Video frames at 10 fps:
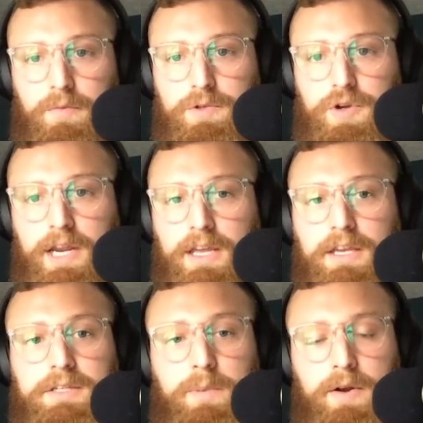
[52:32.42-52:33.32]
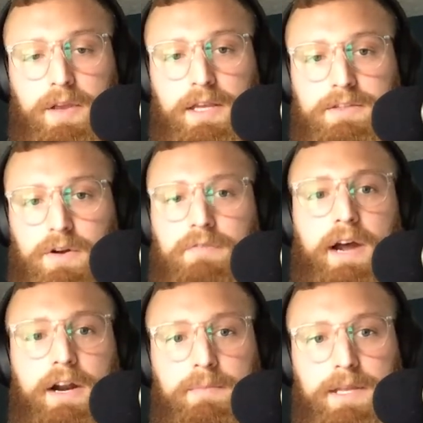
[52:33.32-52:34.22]
training experience or
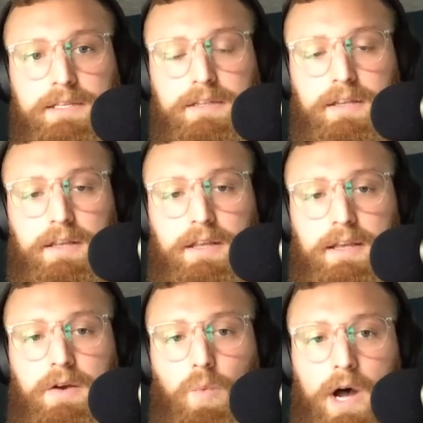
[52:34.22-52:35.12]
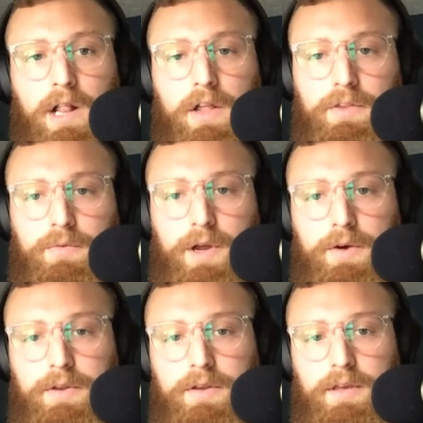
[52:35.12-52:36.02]
environment while on the
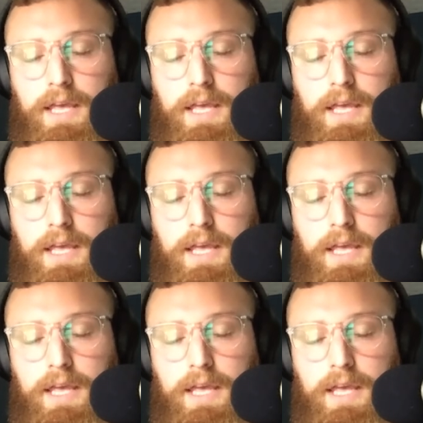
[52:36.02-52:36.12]
road.